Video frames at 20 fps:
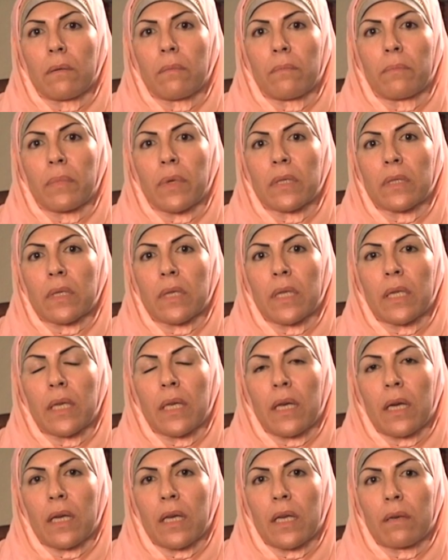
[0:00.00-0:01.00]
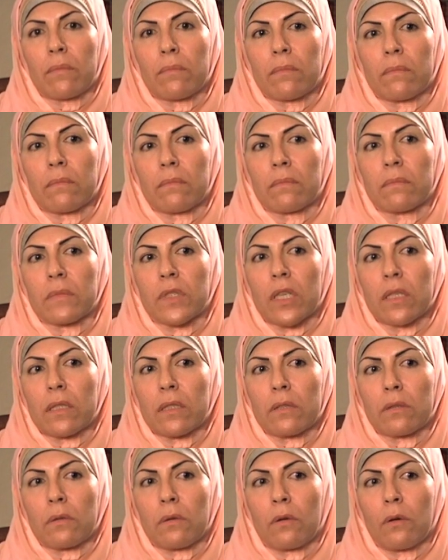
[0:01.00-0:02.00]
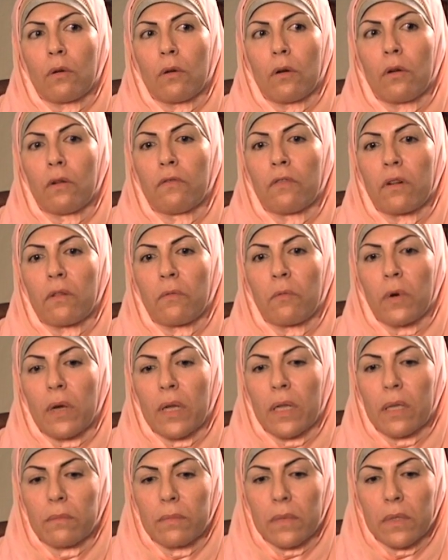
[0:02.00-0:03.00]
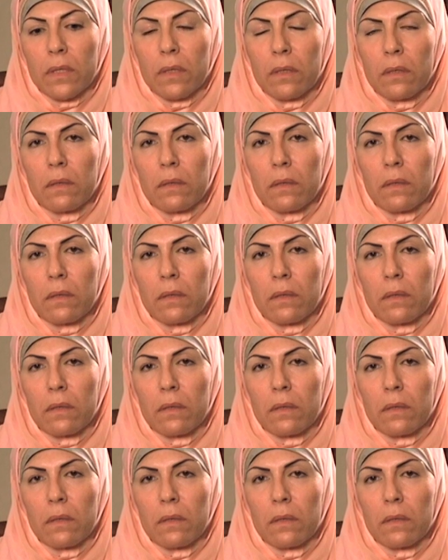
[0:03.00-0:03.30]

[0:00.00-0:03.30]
Basically, I am just overwhelmed